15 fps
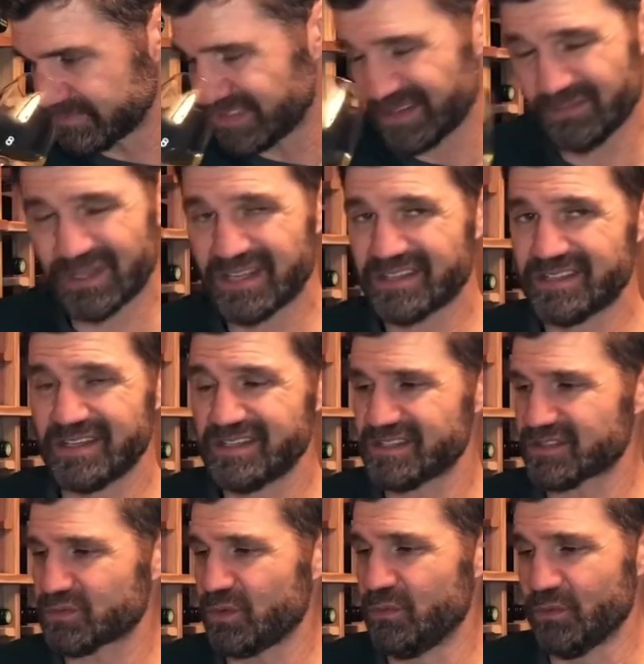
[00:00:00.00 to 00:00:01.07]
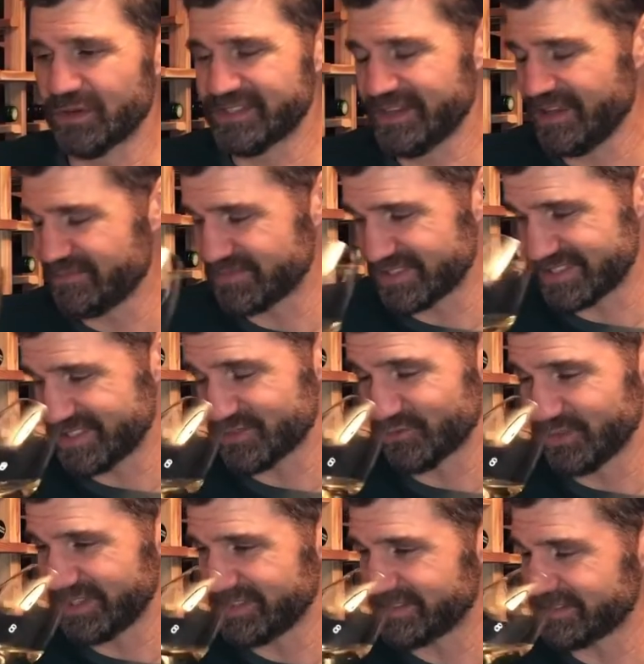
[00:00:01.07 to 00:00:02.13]
And I'm going to taste this one more time because it's
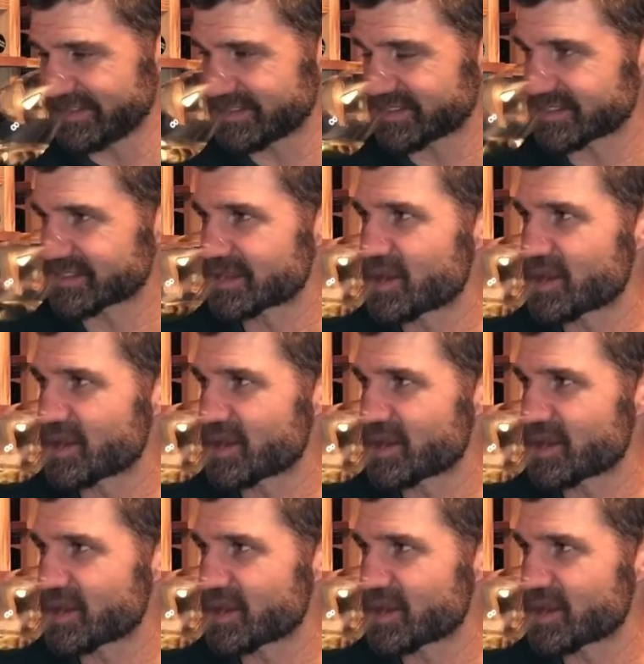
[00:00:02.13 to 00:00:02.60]
really delicious.